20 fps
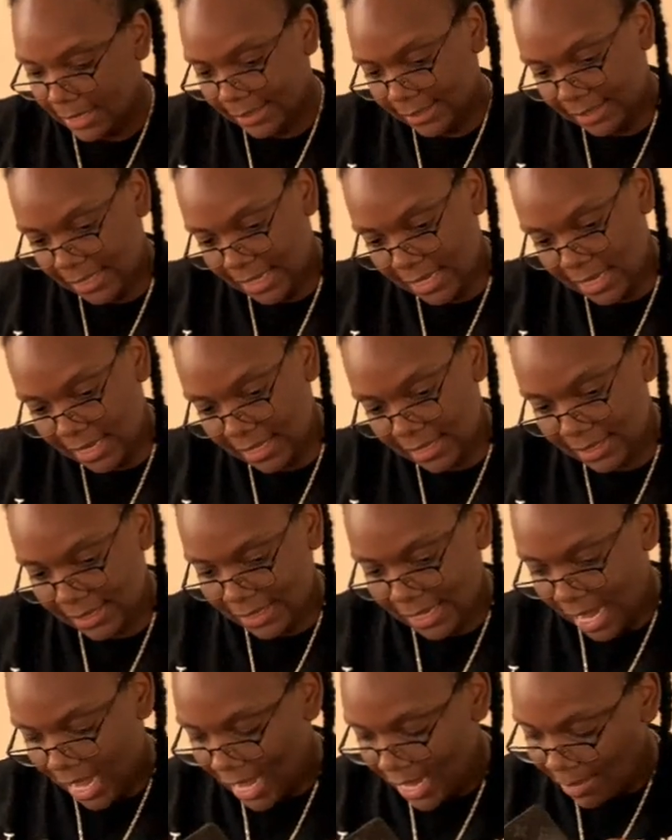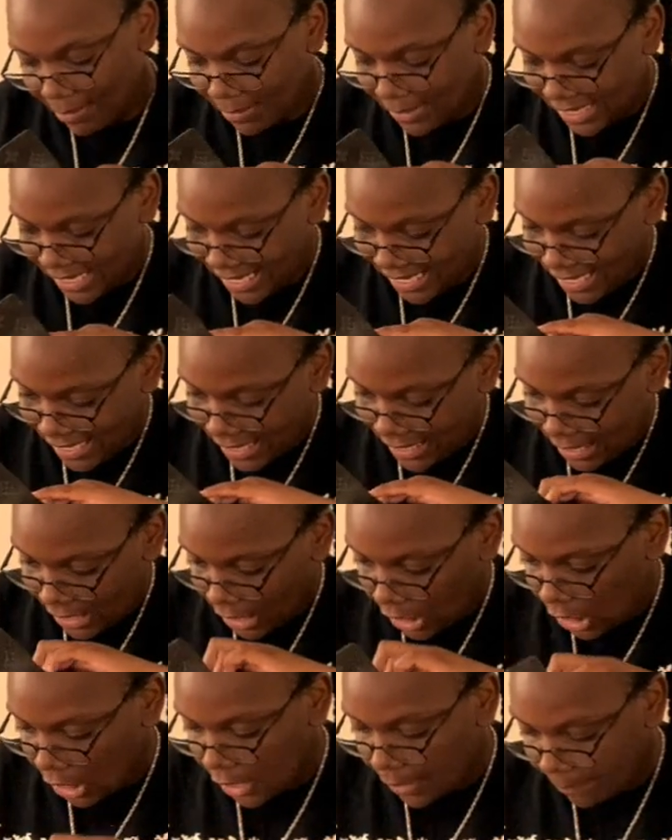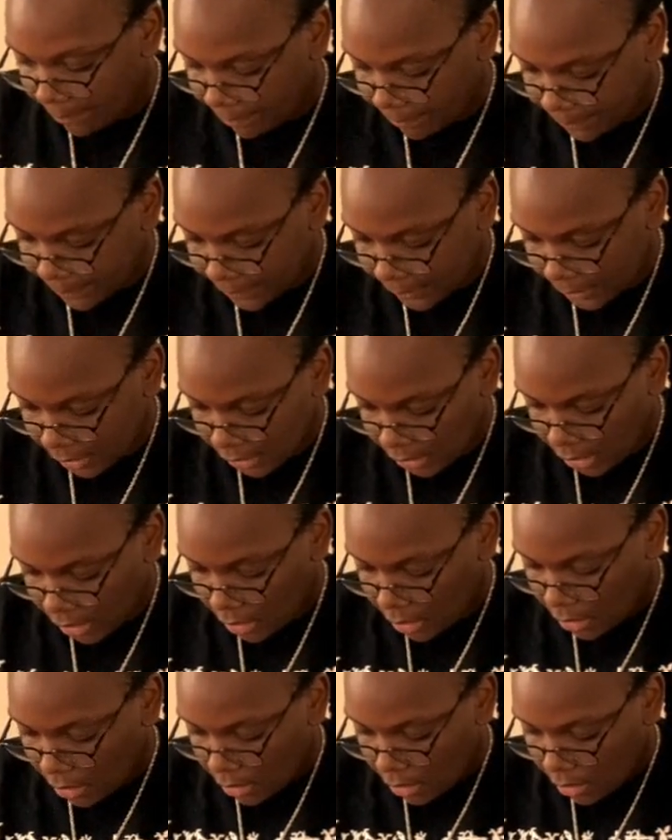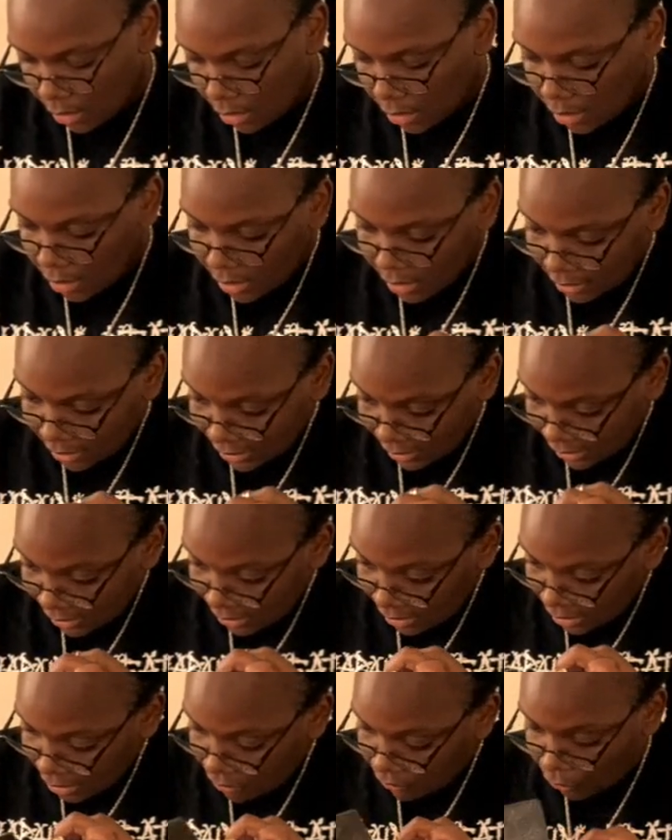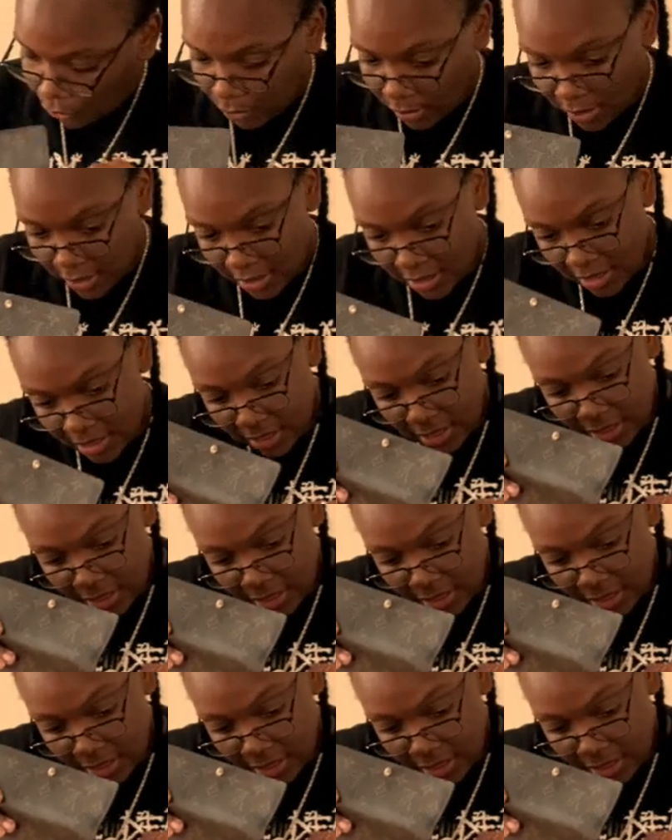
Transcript: 10 times easier. Let's look for